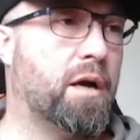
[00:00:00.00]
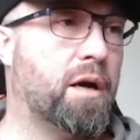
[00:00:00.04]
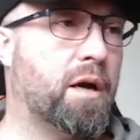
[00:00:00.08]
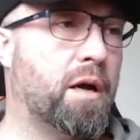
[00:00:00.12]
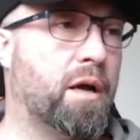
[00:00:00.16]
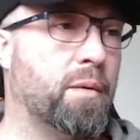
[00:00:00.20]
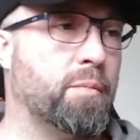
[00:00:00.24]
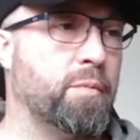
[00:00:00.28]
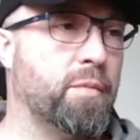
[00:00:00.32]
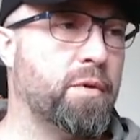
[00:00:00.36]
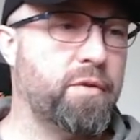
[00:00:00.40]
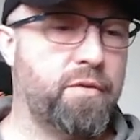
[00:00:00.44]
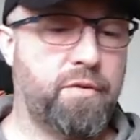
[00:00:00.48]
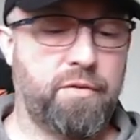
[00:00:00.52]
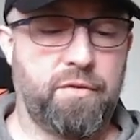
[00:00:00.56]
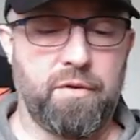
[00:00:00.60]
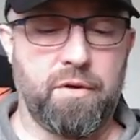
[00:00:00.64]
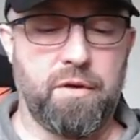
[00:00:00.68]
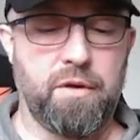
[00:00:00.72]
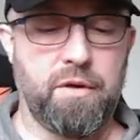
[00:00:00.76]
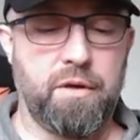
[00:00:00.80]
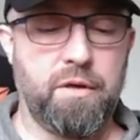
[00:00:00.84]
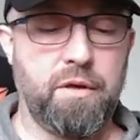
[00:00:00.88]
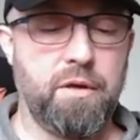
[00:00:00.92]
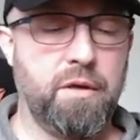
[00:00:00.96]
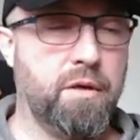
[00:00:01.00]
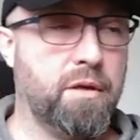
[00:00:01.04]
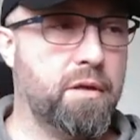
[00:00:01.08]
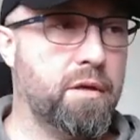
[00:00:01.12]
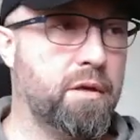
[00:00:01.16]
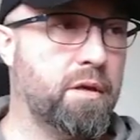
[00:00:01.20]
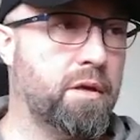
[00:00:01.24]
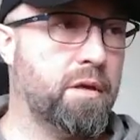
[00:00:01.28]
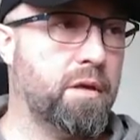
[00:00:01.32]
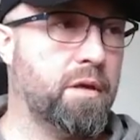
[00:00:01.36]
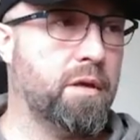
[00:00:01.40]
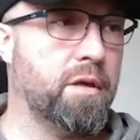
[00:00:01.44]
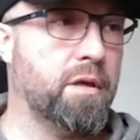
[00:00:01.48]
I'm going to say,
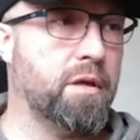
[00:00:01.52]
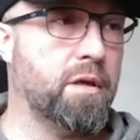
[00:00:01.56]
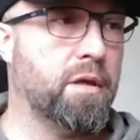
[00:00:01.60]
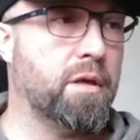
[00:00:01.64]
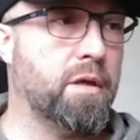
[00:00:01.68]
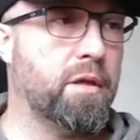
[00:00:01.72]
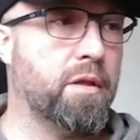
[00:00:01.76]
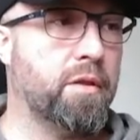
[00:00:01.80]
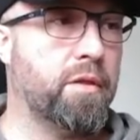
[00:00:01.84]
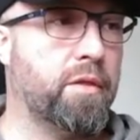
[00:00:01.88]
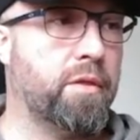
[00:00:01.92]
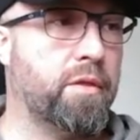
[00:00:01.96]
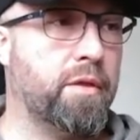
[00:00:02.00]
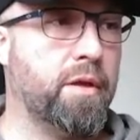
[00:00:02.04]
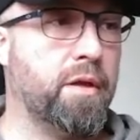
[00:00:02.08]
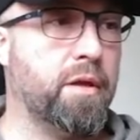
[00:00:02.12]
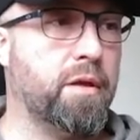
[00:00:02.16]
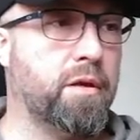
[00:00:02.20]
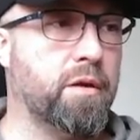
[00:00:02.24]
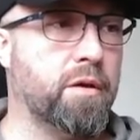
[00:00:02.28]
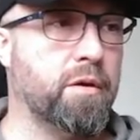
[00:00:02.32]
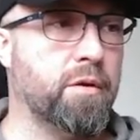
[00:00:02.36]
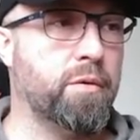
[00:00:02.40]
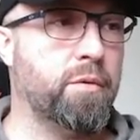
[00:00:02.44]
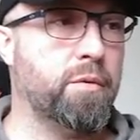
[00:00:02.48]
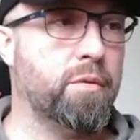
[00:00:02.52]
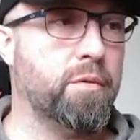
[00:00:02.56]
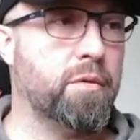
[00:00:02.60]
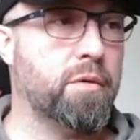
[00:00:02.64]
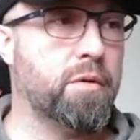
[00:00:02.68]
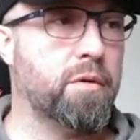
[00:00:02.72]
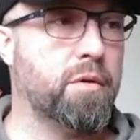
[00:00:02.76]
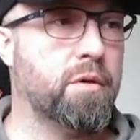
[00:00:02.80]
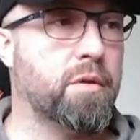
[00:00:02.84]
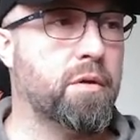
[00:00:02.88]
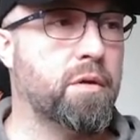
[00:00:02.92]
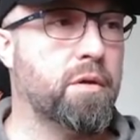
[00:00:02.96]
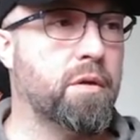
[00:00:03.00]
thank you.
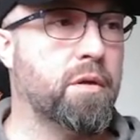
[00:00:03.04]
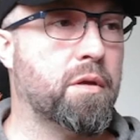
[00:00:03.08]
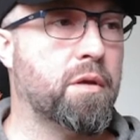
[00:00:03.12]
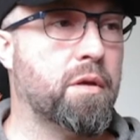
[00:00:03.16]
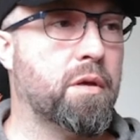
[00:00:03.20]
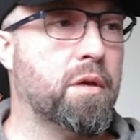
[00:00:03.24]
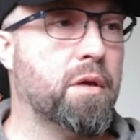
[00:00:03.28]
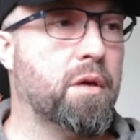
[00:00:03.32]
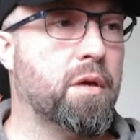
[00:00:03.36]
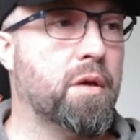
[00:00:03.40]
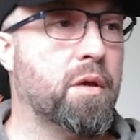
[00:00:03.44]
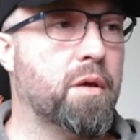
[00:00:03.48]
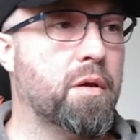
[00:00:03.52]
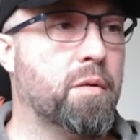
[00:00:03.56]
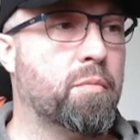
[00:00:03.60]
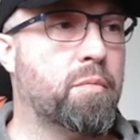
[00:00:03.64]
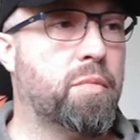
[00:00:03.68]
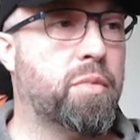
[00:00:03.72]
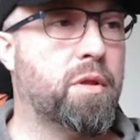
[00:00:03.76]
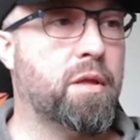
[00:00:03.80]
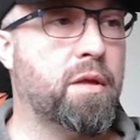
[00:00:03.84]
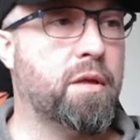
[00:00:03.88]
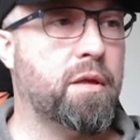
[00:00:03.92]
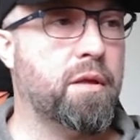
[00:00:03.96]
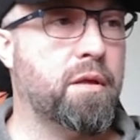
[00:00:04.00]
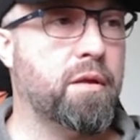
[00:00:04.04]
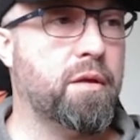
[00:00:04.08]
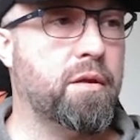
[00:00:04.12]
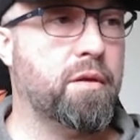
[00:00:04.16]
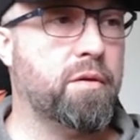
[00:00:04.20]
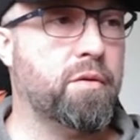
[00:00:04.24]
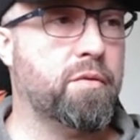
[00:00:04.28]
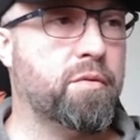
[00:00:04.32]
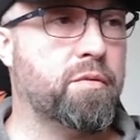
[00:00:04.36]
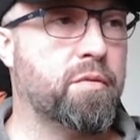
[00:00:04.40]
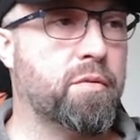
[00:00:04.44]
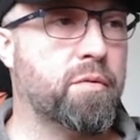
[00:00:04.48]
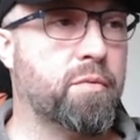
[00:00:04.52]

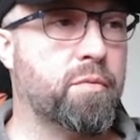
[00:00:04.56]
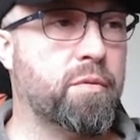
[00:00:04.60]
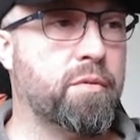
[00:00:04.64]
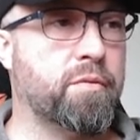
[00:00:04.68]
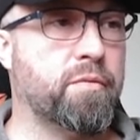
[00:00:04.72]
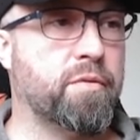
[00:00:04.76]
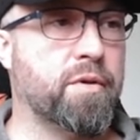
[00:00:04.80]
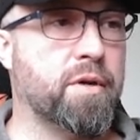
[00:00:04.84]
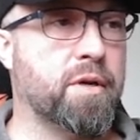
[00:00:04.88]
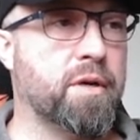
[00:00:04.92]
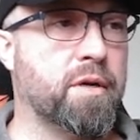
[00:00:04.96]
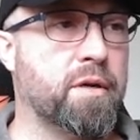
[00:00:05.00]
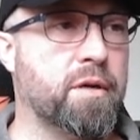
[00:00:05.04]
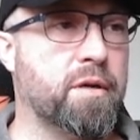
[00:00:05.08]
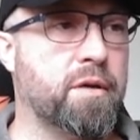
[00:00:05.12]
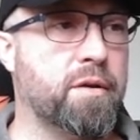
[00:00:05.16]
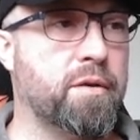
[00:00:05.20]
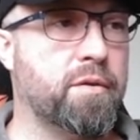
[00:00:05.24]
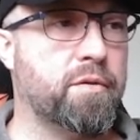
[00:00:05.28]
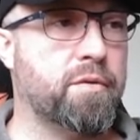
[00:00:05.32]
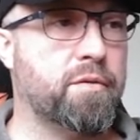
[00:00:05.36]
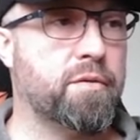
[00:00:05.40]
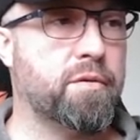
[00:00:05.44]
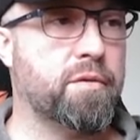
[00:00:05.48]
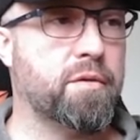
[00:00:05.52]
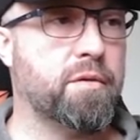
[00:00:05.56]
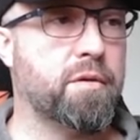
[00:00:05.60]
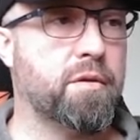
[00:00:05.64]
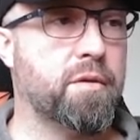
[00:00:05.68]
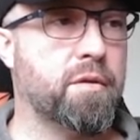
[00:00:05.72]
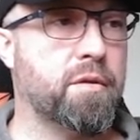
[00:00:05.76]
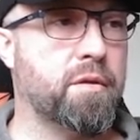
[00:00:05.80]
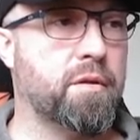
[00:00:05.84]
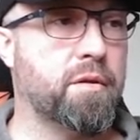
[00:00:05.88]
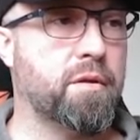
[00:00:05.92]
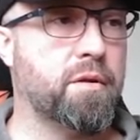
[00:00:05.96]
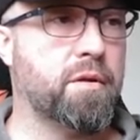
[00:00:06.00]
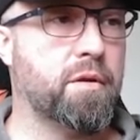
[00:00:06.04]
Please revise
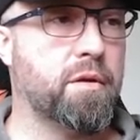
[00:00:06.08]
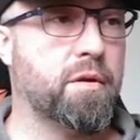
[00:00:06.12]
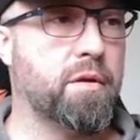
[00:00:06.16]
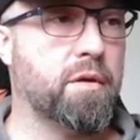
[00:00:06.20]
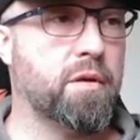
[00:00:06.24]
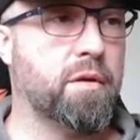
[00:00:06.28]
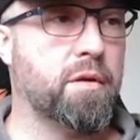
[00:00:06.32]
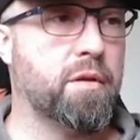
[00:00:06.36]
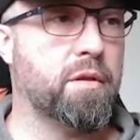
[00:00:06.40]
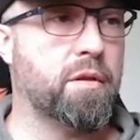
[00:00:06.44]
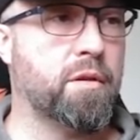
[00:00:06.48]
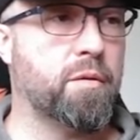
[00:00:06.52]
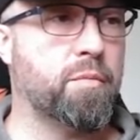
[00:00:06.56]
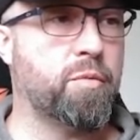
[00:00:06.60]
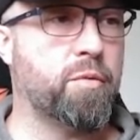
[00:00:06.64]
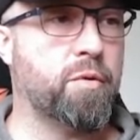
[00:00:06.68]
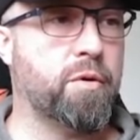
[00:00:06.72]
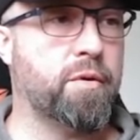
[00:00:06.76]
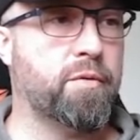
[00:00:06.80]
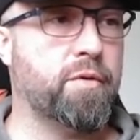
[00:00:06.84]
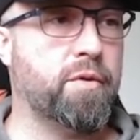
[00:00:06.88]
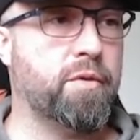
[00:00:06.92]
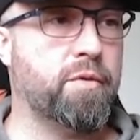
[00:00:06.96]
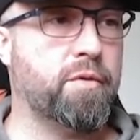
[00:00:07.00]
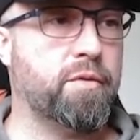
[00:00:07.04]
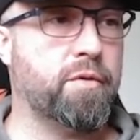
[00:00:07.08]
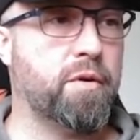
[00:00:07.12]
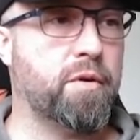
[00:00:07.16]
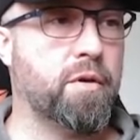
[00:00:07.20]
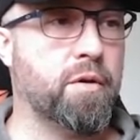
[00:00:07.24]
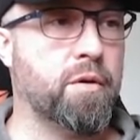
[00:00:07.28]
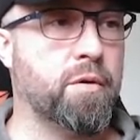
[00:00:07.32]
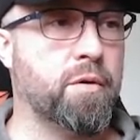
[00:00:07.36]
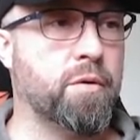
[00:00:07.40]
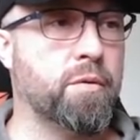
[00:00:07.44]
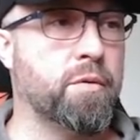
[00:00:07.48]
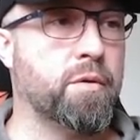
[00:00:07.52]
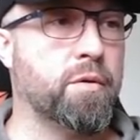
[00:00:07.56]
the previous
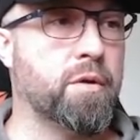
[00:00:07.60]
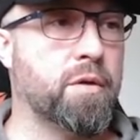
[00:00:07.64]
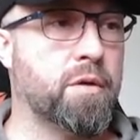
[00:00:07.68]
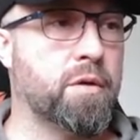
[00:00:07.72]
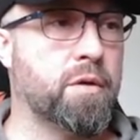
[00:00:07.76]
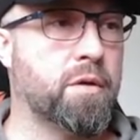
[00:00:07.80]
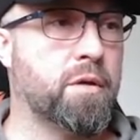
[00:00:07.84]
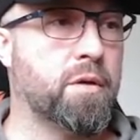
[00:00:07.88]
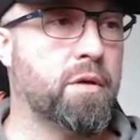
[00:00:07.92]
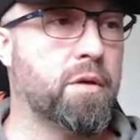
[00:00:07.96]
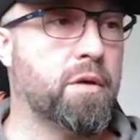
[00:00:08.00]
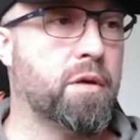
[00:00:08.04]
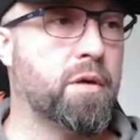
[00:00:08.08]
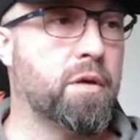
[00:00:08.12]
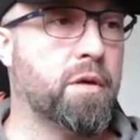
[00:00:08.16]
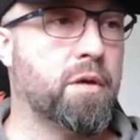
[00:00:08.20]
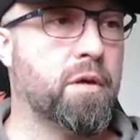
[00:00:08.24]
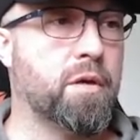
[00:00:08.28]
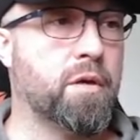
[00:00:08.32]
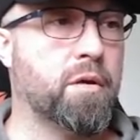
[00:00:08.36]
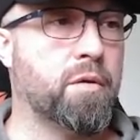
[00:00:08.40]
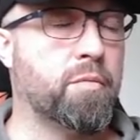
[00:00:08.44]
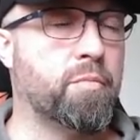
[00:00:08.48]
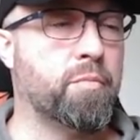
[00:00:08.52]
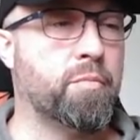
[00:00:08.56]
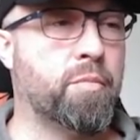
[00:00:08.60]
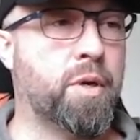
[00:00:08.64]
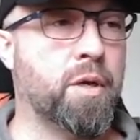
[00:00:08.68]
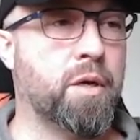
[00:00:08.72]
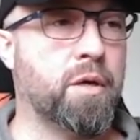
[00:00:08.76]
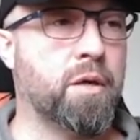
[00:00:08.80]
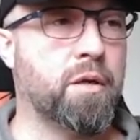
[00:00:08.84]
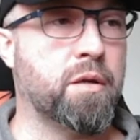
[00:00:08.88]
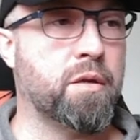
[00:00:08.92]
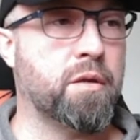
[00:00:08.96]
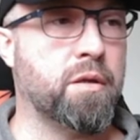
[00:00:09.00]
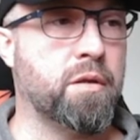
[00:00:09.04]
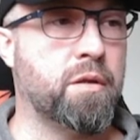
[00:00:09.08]
code,
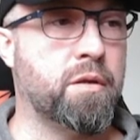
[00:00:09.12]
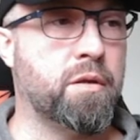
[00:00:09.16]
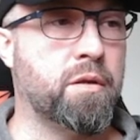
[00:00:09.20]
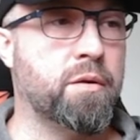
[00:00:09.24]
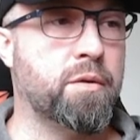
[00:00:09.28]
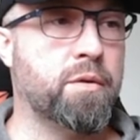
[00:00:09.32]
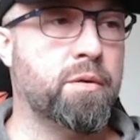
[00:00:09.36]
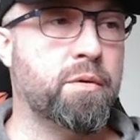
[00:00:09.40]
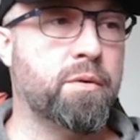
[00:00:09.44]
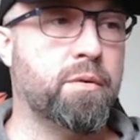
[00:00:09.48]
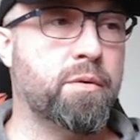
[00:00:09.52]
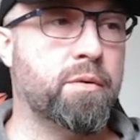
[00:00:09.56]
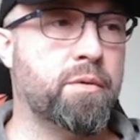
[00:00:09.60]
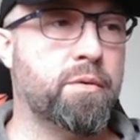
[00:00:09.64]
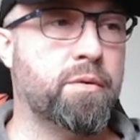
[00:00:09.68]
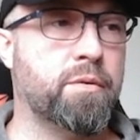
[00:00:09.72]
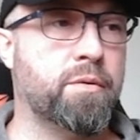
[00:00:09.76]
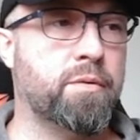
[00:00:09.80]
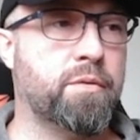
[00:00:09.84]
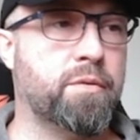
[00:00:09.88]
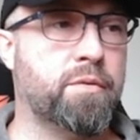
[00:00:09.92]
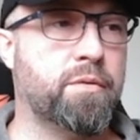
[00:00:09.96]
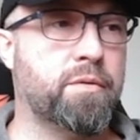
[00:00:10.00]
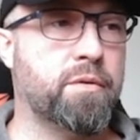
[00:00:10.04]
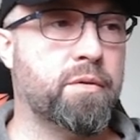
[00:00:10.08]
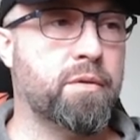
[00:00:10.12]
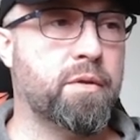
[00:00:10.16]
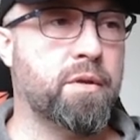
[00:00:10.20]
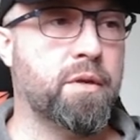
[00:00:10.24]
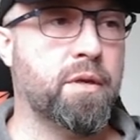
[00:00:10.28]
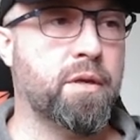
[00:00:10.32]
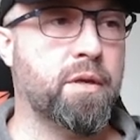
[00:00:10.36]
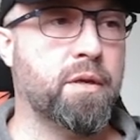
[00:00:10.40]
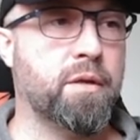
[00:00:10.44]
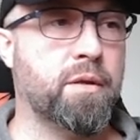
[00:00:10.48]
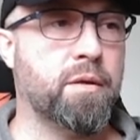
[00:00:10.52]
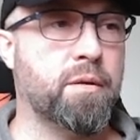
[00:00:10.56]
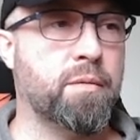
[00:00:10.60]
but use the
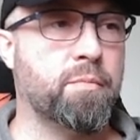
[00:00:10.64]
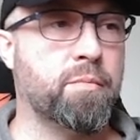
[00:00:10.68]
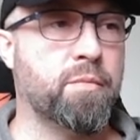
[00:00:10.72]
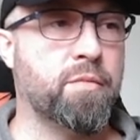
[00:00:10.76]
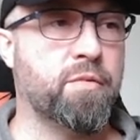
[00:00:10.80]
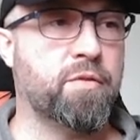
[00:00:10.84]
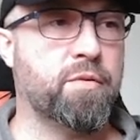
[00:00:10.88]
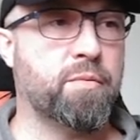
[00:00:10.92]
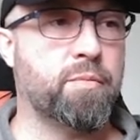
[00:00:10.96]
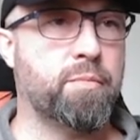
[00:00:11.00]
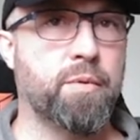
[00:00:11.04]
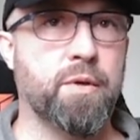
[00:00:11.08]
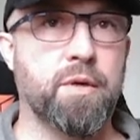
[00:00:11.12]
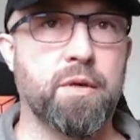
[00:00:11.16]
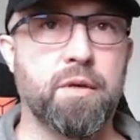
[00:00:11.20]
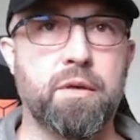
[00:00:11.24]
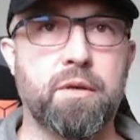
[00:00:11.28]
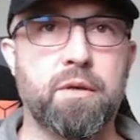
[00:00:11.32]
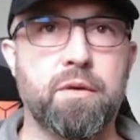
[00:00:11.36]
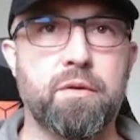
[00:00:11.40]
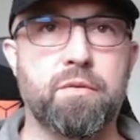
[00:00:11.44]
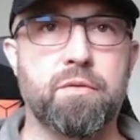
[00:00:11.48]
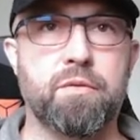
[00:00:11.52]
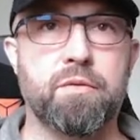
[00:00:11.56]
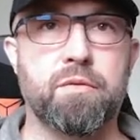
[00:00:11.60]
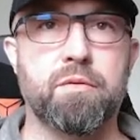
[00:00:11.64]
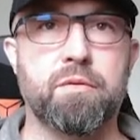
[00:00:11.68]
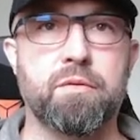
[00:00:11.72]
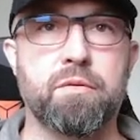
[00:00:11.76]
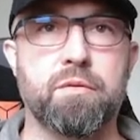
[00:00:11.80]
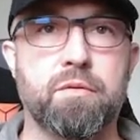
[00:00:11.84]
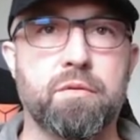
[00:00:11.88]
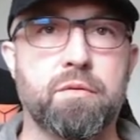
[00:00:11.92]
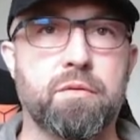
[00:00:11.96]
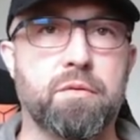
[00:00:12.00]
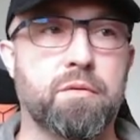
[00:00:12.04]
namespace